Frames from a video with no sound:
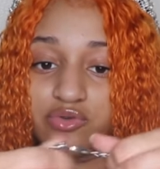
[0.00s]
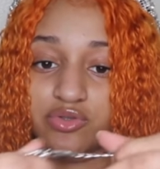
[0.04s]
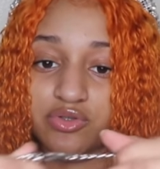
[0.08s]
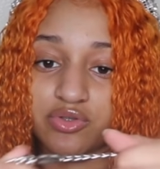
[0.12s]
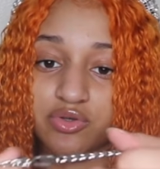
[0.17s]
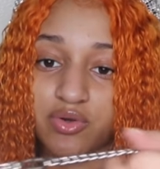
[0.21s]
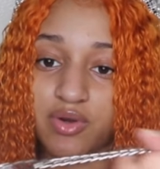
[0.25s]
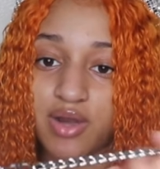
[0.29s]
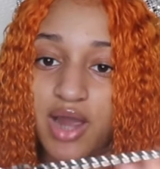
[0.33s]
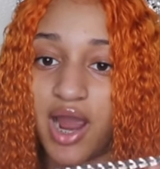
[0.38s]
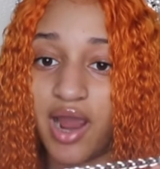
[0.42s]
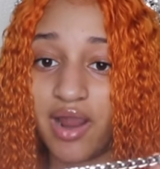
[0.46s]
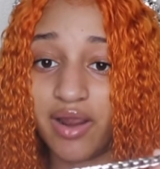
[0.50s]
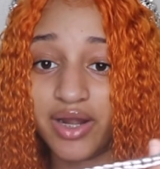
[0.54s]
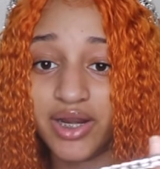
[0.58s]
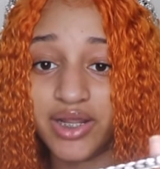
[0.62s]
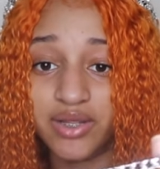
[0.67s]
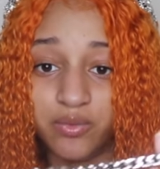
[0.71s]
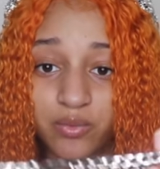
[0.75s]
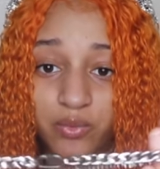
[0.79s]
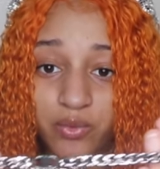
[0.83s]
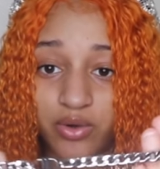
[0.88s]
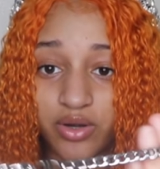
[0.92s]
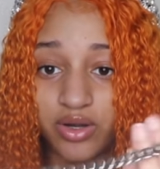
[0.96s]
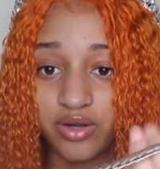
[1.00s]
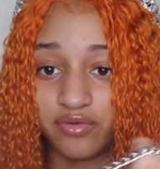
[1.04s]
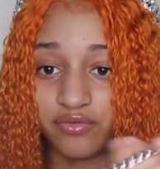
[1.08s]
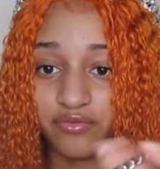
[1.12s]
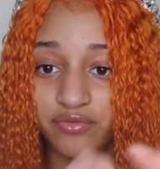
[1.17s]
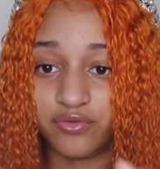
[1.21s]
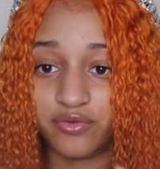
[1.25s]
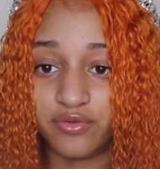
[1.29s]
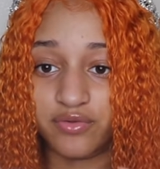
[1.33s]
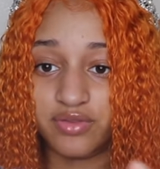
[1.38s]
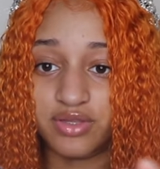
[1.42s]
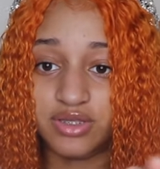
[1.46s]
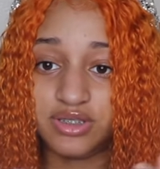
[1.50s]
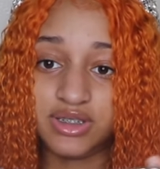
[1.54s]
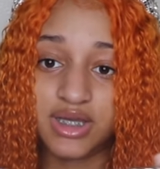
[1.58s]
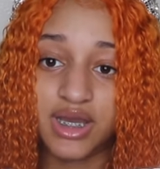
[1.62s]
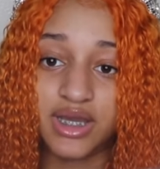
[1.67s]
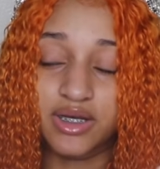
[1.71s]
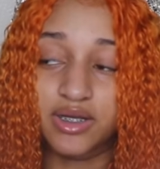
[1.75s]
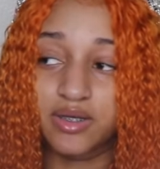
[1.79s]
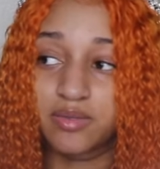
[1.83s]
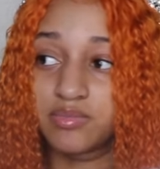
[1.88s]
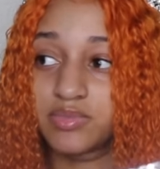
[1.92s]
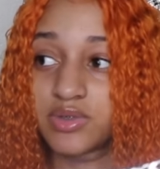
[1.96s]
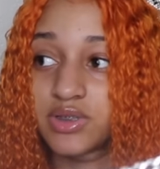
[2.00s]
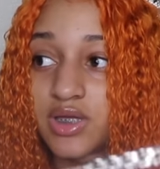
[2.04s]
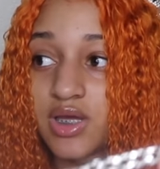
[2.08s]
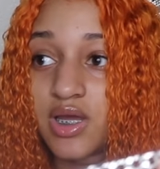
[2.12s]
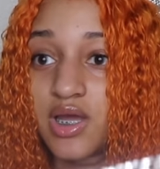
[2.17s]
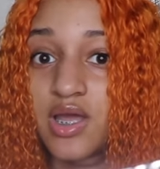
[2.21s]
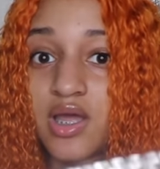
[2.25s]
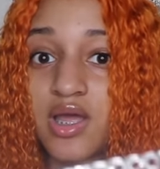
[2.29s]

So I already wore a few of these items.